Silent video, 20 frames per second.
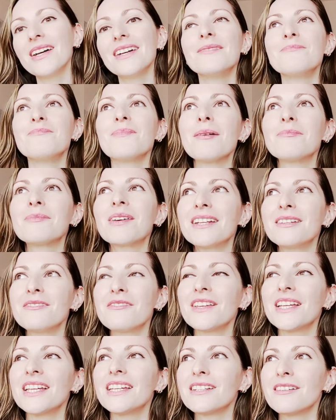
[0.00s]
um, I'm kind of
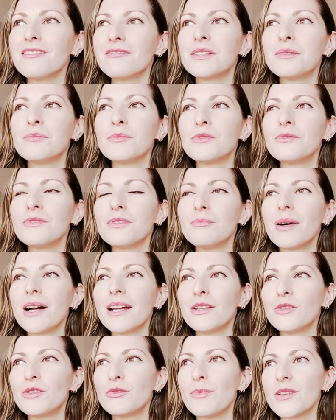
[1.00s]
thinking of the movie
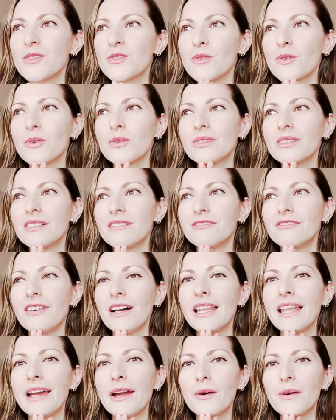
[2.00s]
by Luc Besson, The
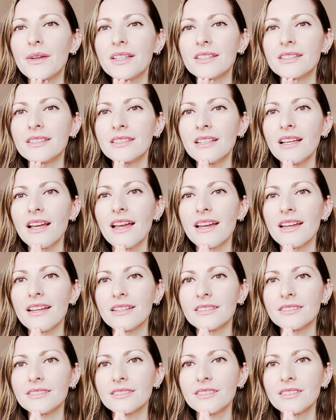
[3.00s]
Valerian
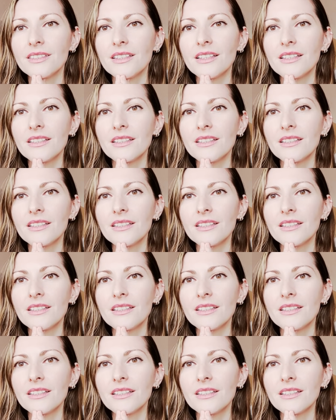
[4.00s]
and